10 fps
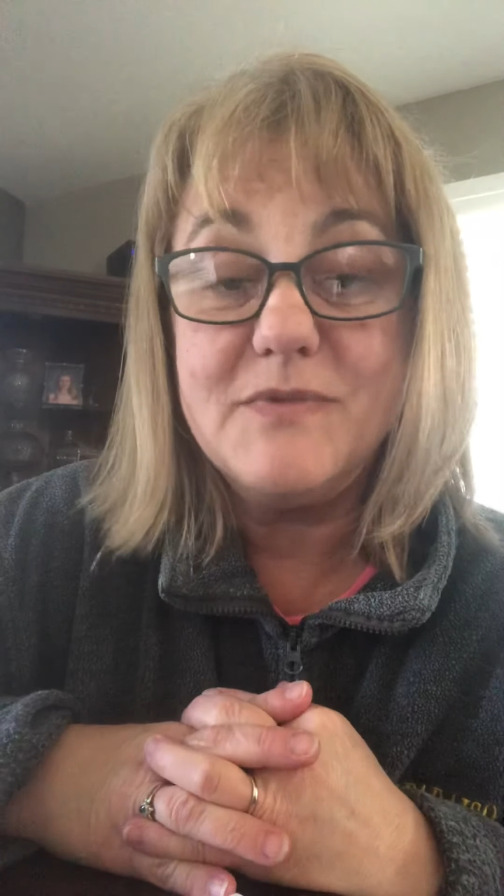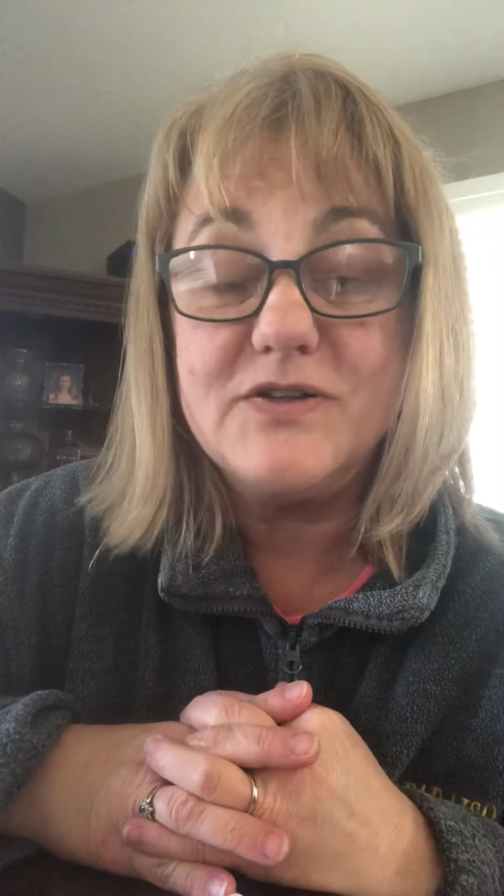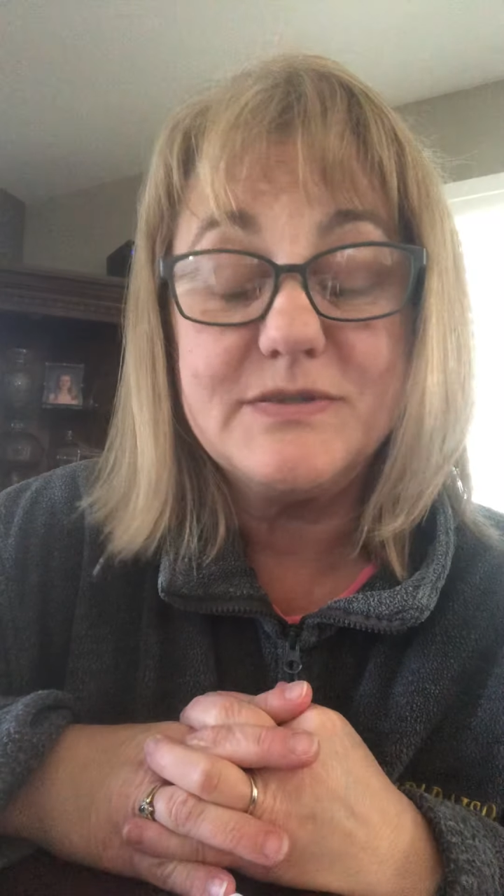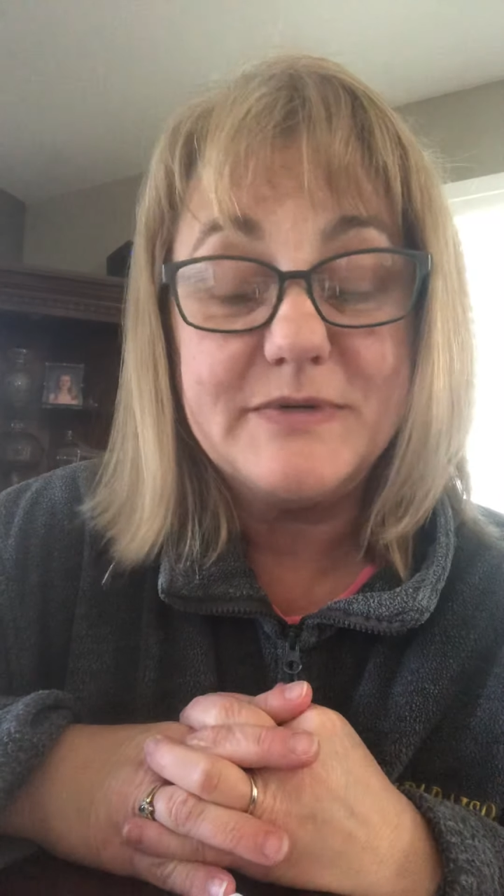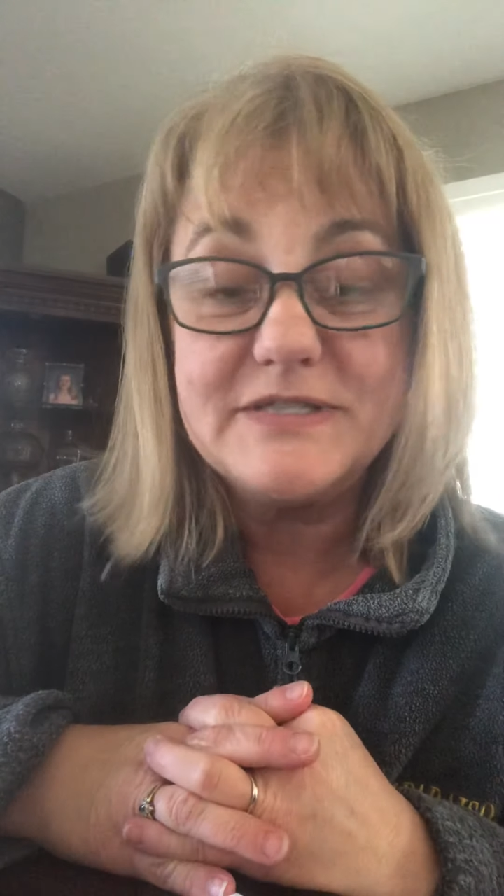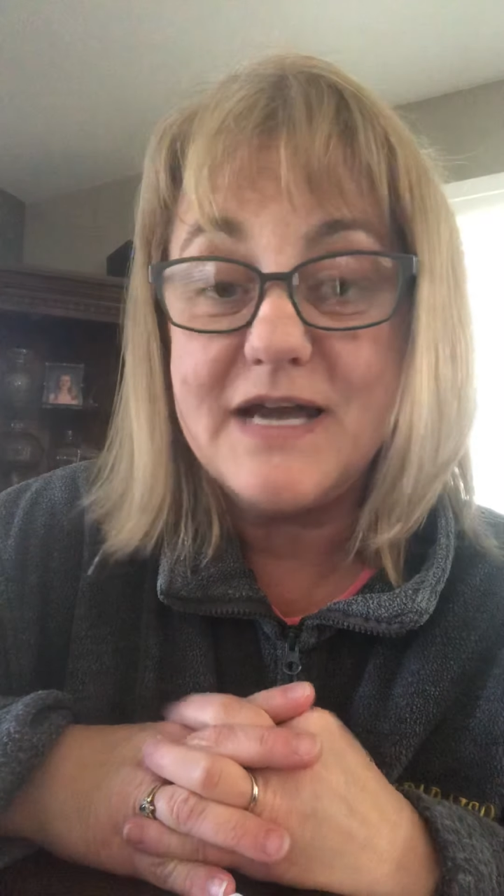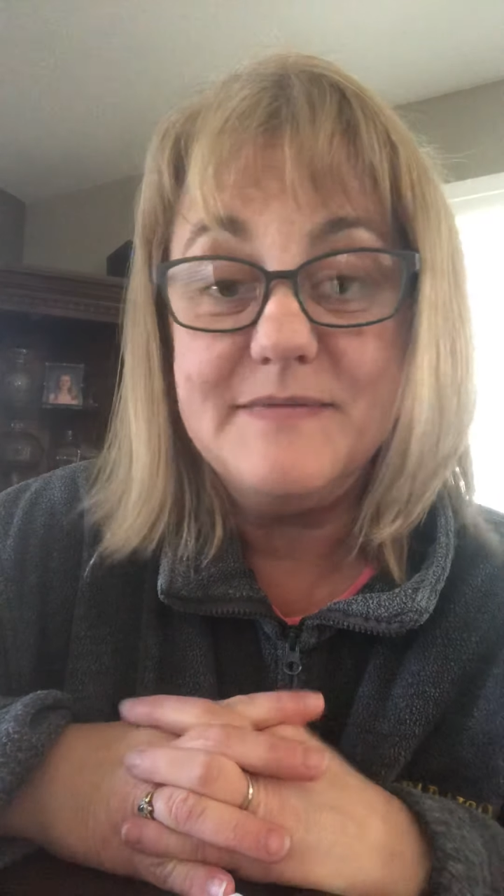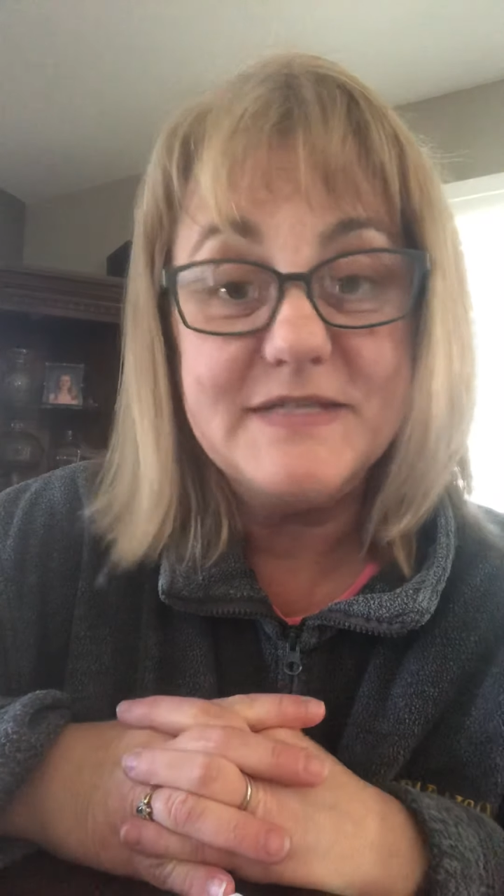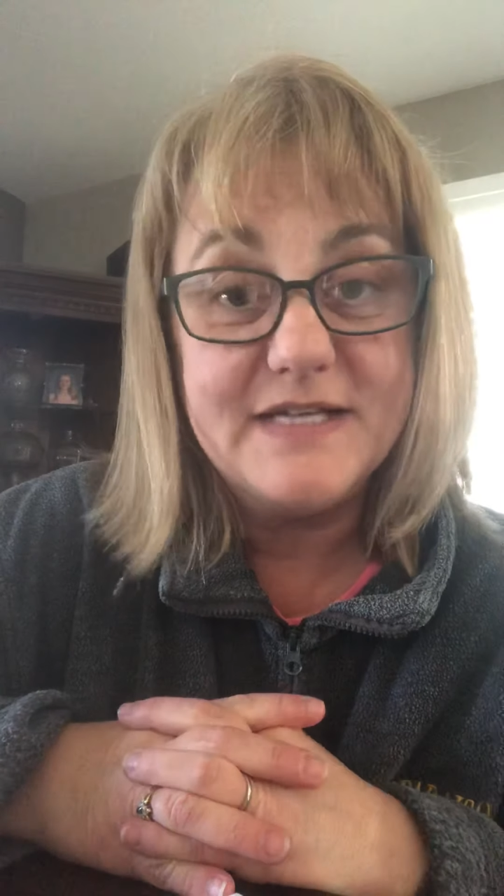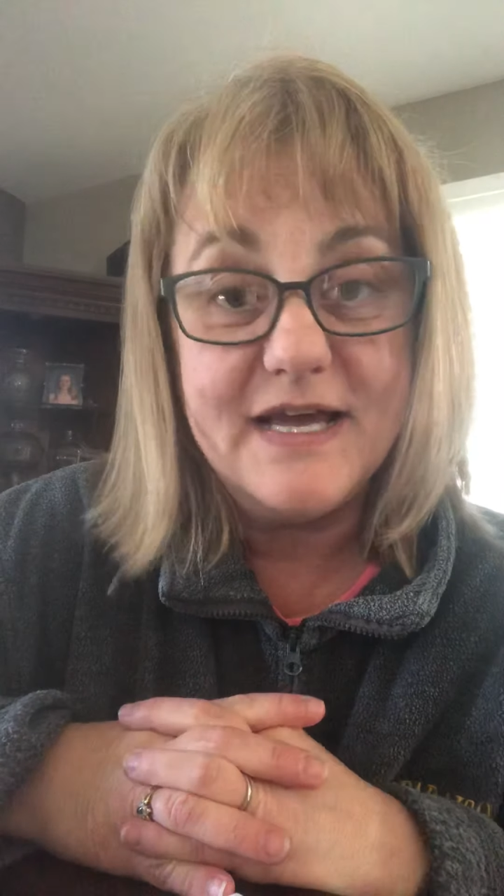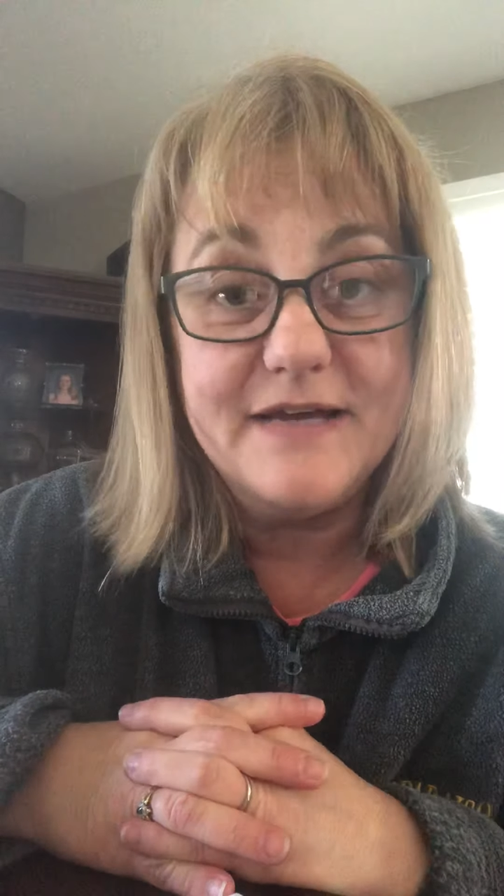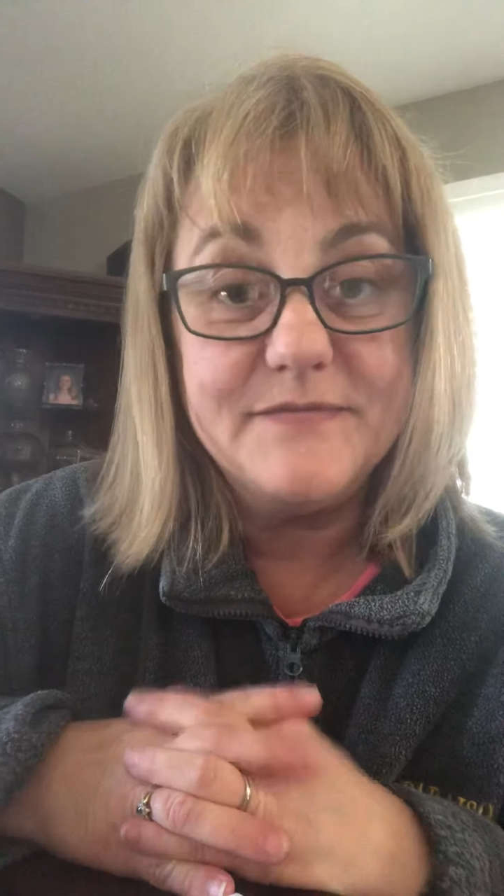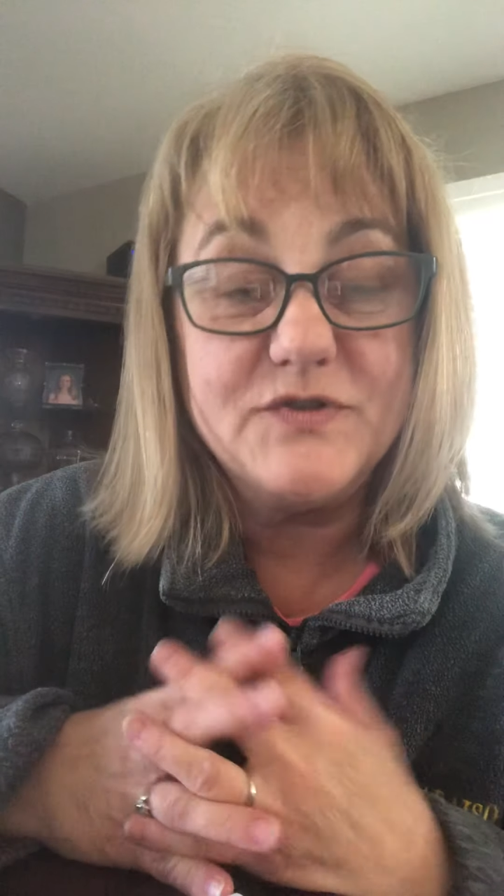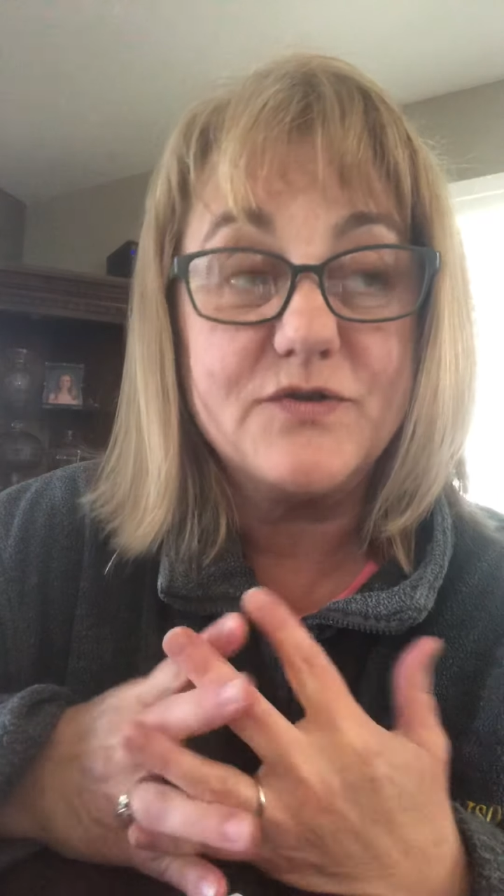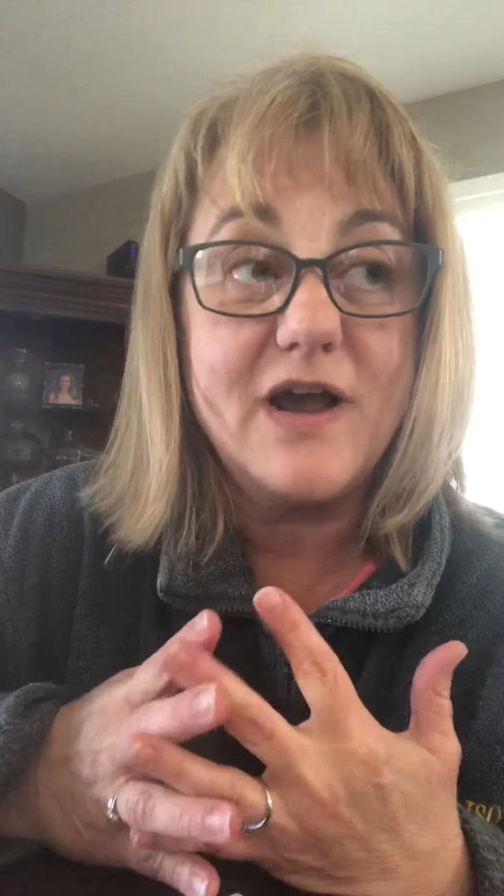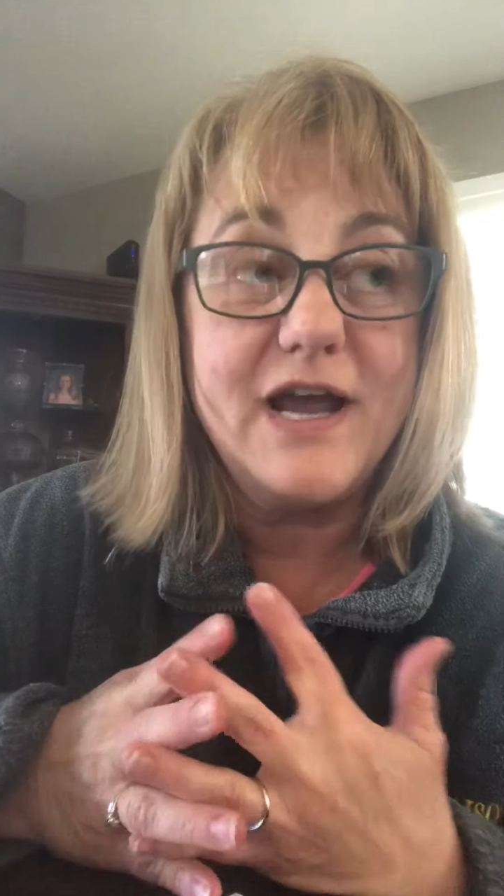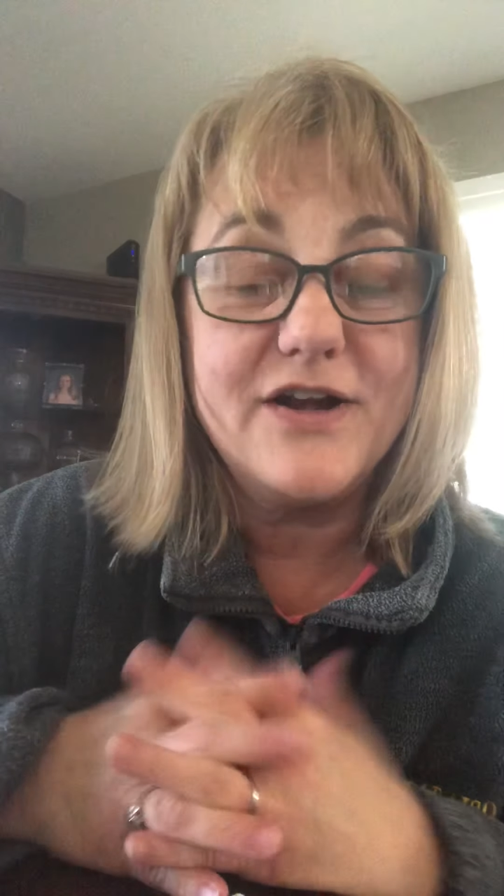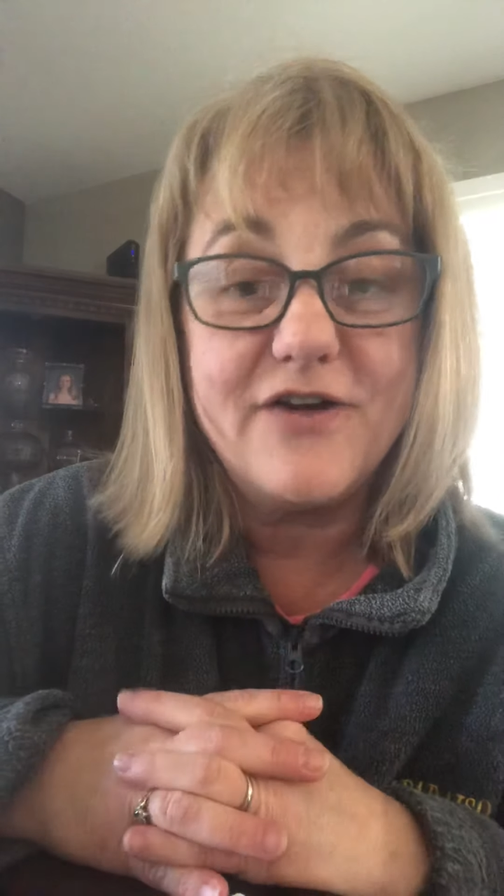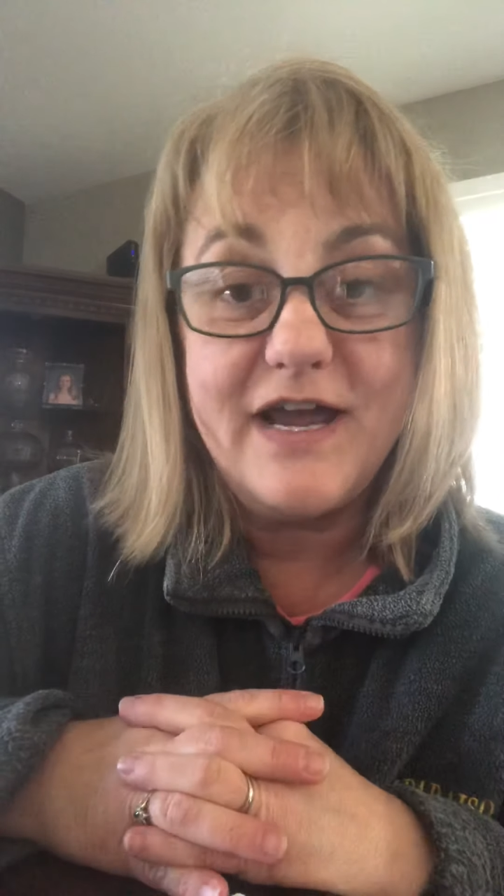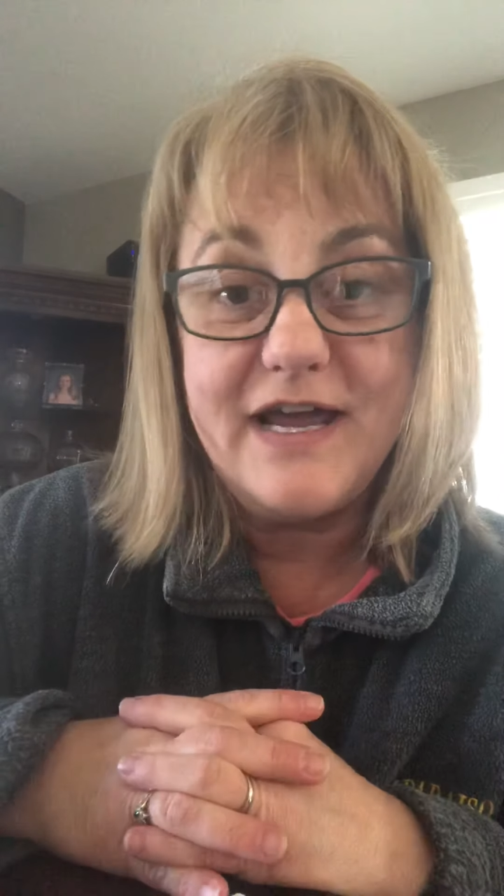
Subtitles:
multiple times a day, drying our